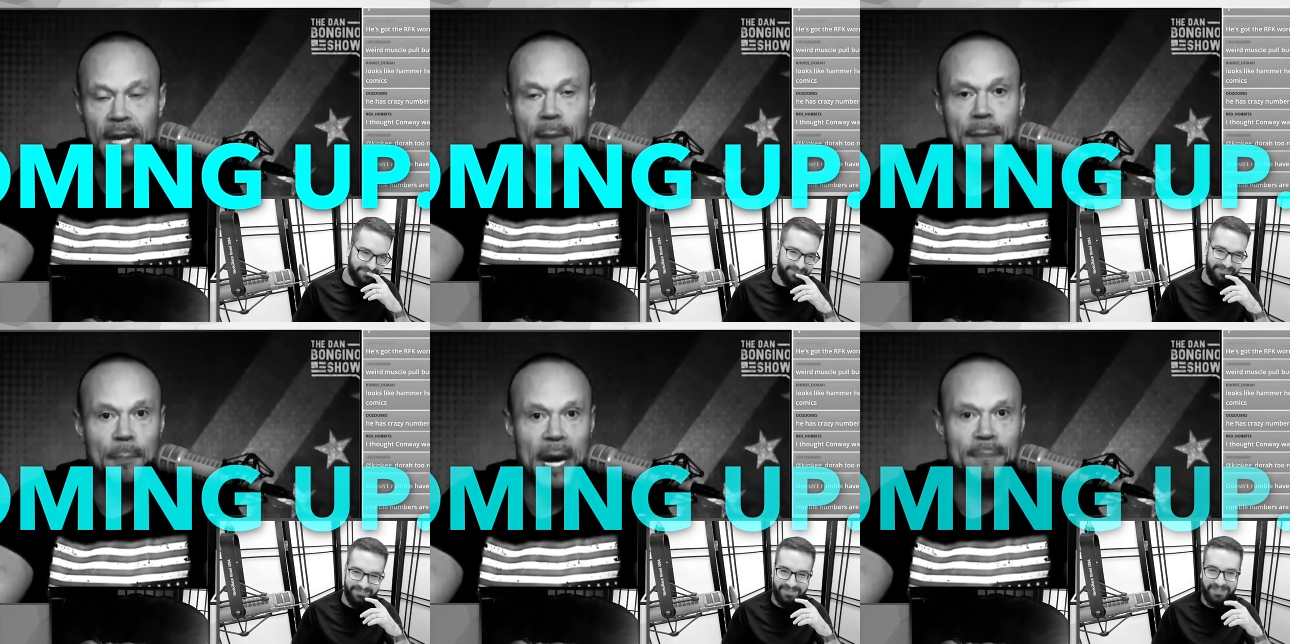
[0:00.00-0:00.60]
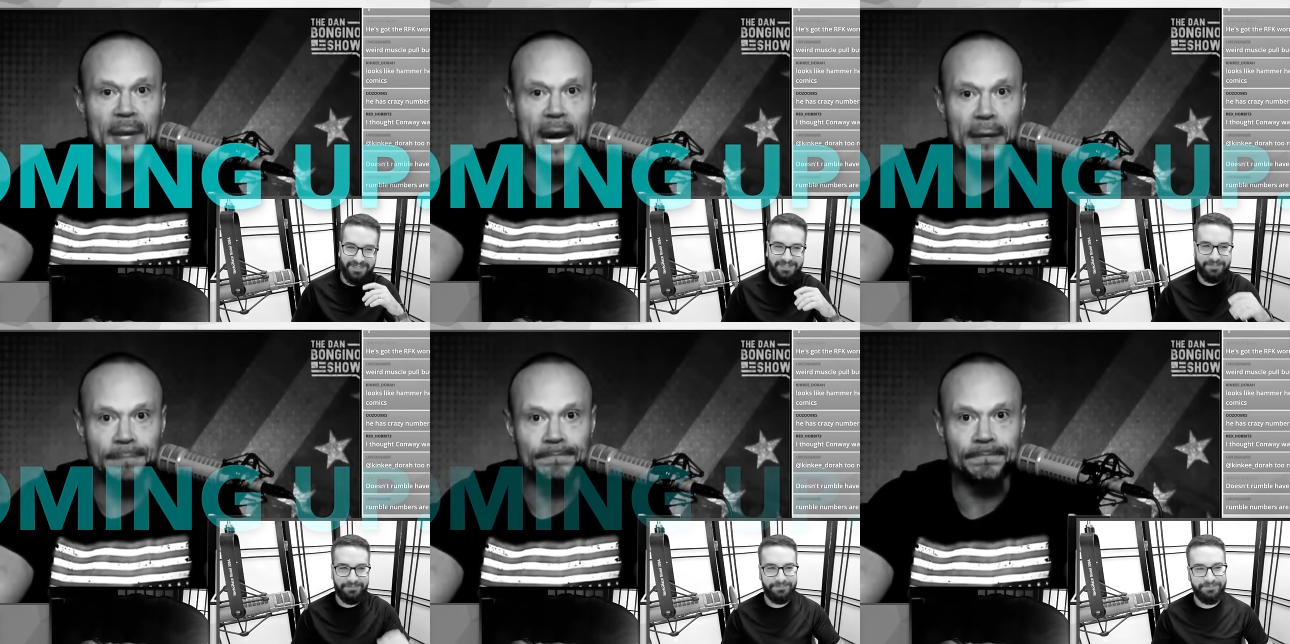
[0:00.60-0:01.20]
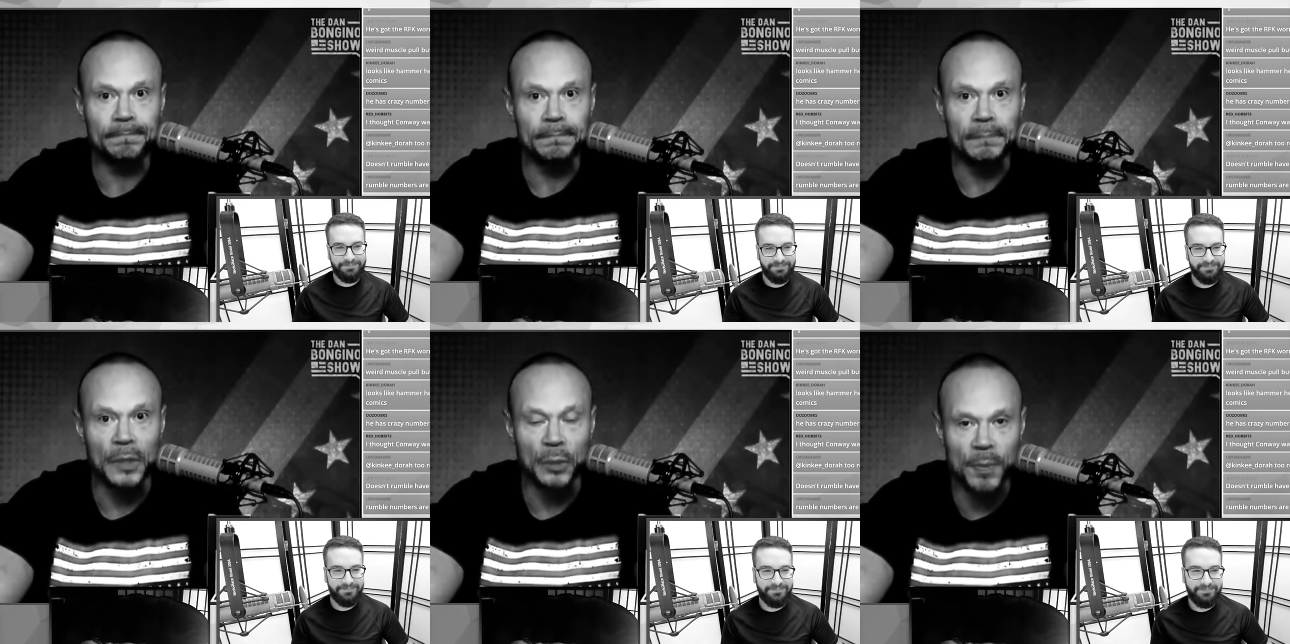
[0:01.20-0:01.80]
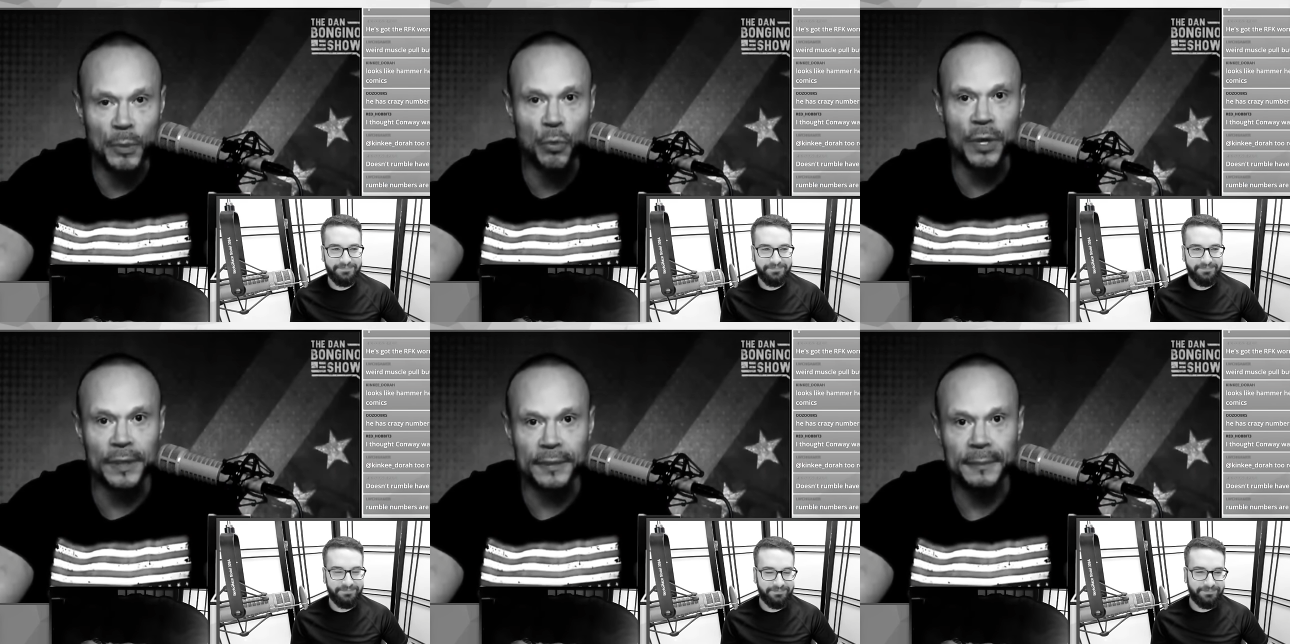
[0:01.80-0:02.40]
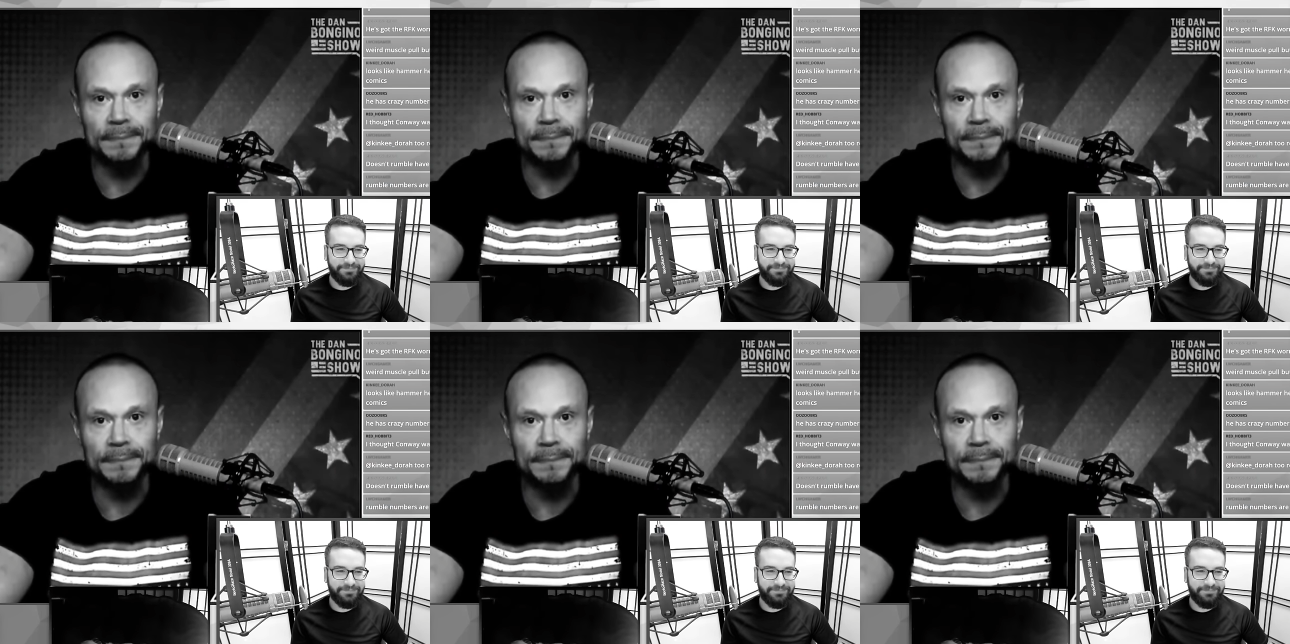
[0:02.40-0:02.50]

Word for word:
Speaker 1: time to pipe down. You've been warned.